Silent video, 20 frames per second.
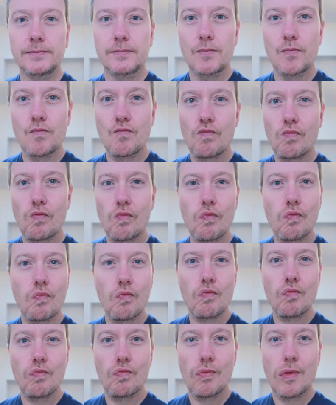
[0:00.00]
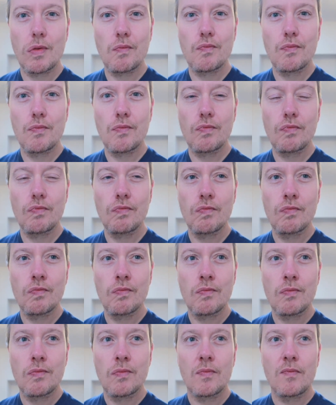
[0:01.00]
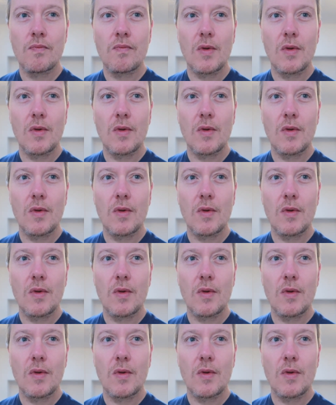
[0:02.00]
(silence)